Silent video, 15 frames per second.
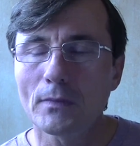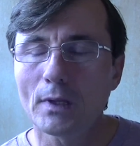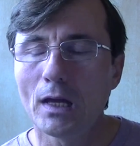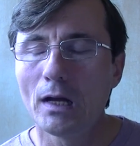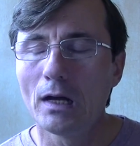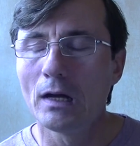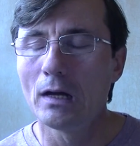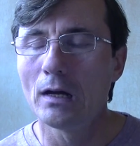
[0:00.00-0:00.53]

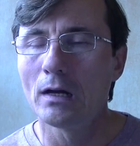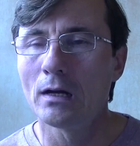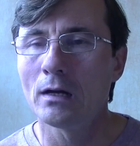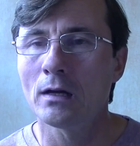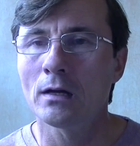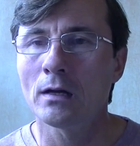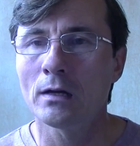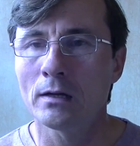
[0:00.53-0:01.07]

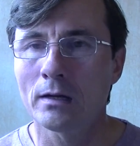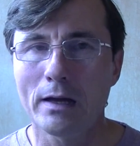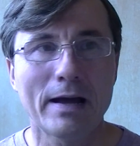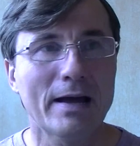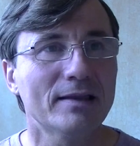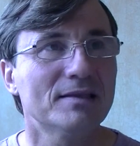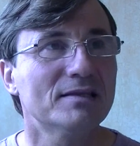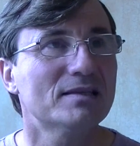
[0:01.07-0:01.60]

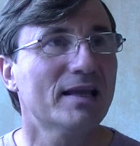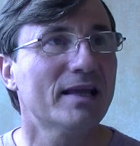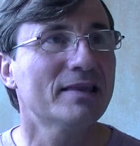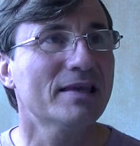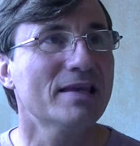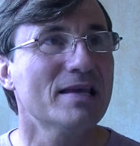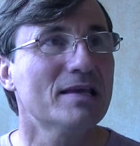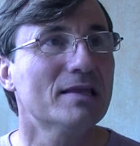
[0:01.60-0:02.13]
I understand
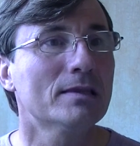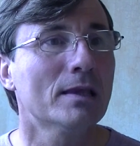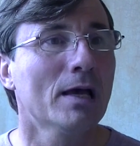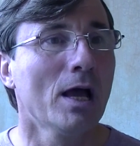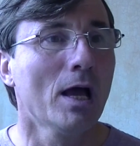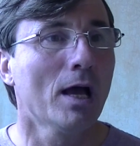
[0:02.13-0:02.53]
in